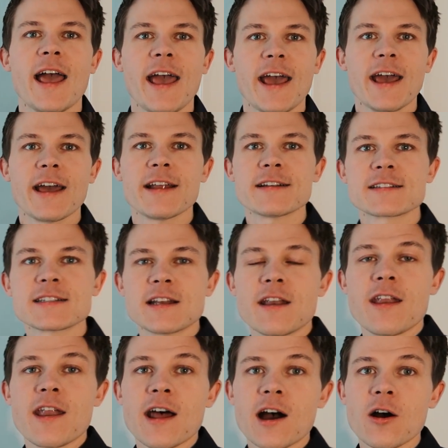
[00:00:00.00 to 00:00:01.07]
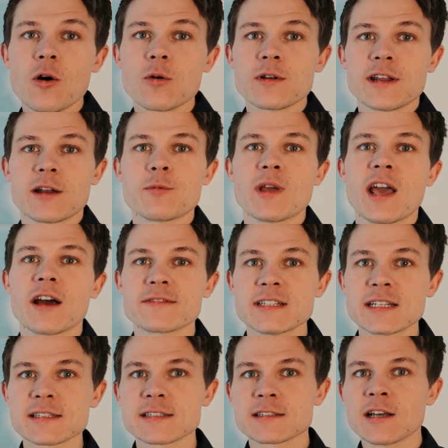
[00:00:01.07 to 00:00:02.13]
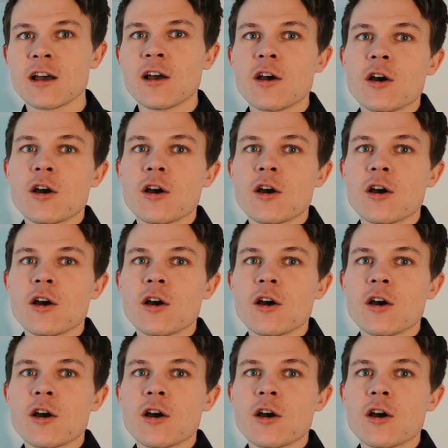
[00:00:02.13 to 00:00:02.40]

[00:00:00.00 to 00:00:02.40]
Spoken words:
And now that we have this,